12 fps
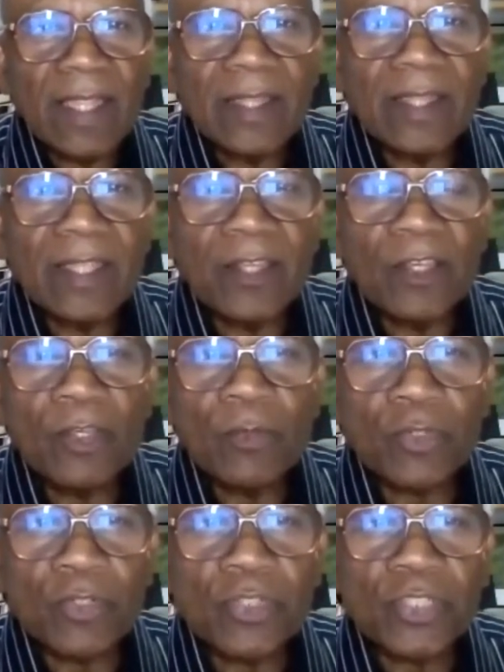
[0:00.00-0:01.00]
The
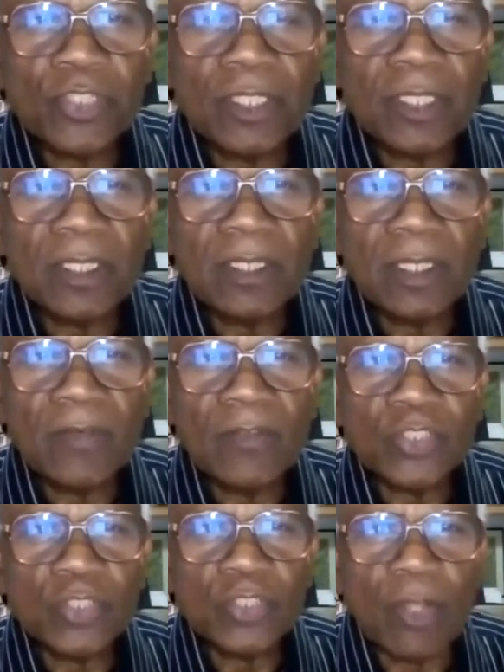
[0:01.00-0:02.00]
nutritional
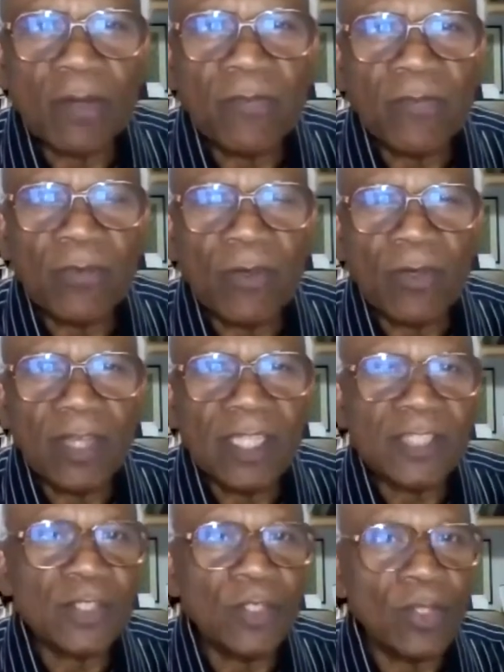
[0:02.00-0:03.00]
shortfall
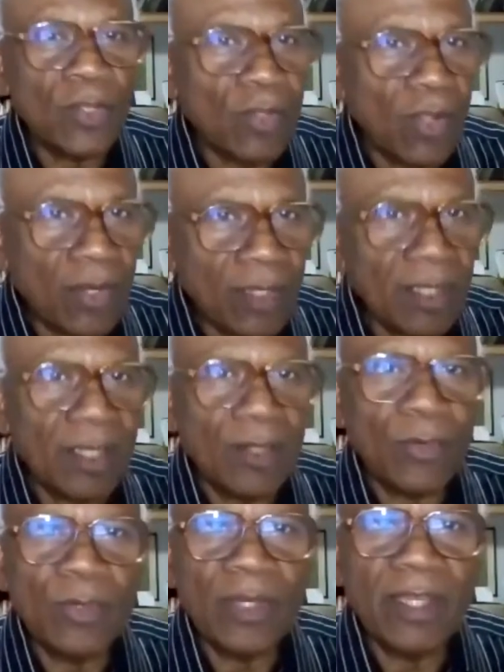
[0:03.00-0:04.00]
is not the
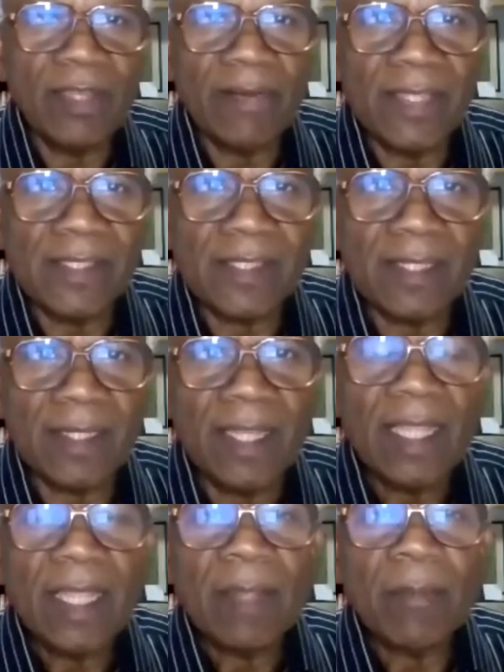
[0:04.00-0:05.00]
only reason,
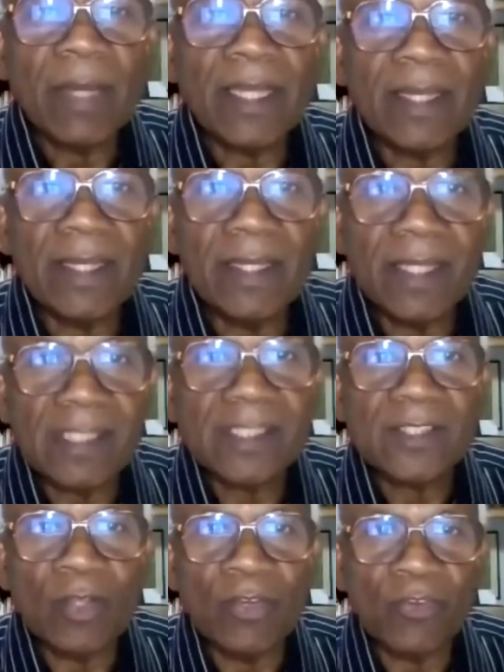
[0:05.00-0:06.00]
but it
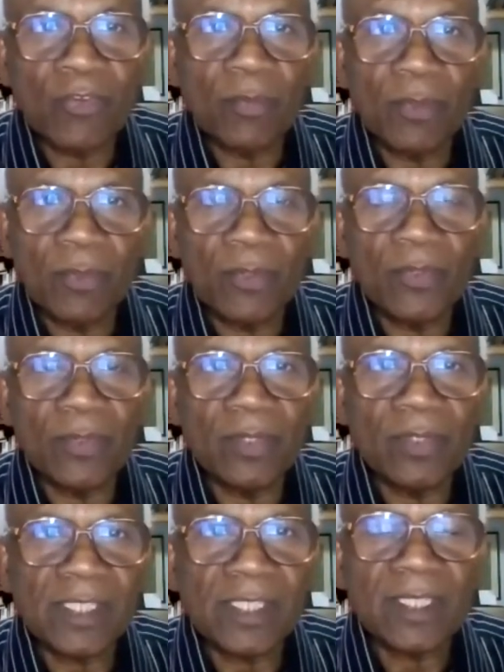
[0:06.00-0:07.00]
does contribute to
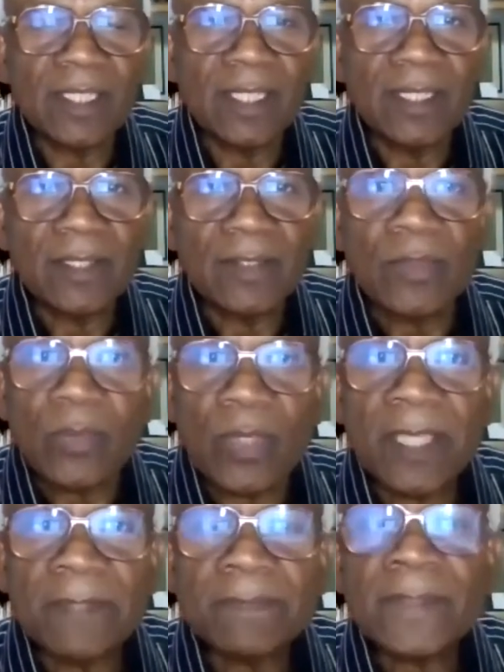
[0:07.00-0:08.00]
this.
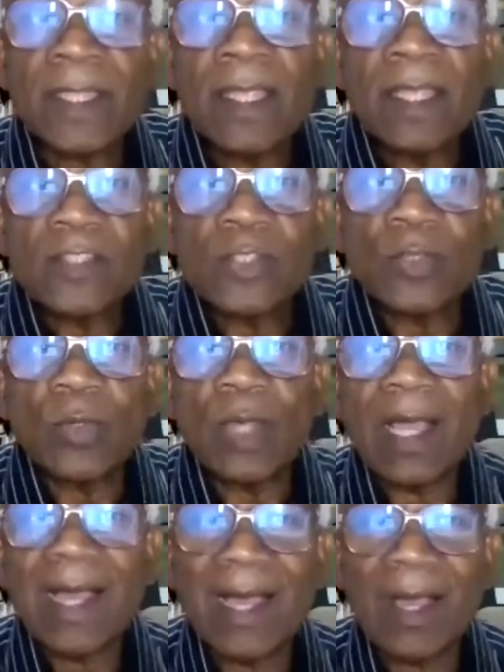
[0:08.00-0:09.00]
Okay, so
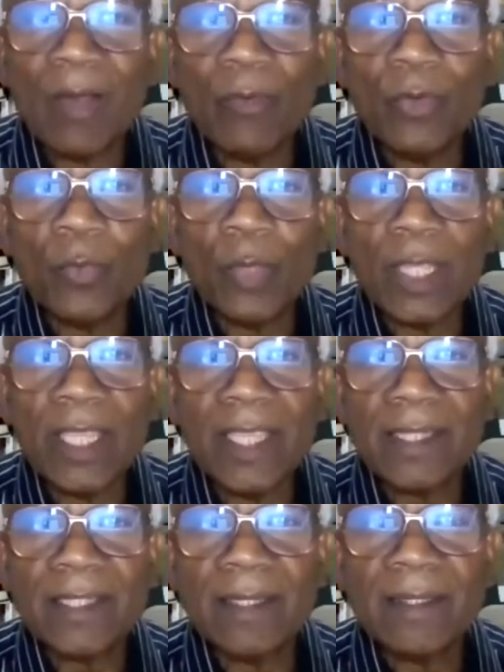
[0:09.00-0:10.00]
how do we
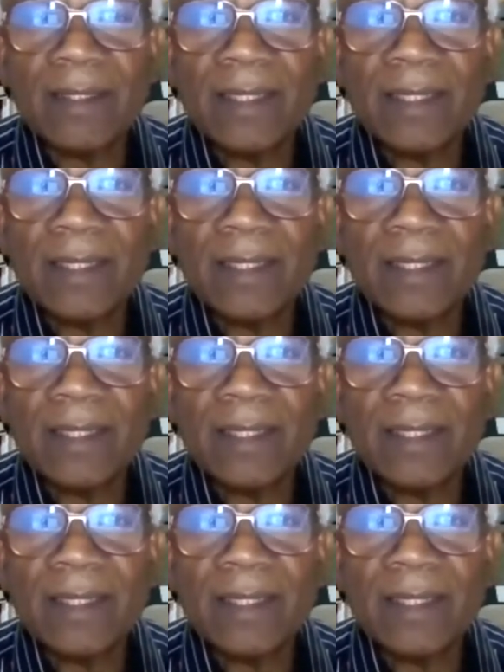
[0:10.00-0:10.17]
get it?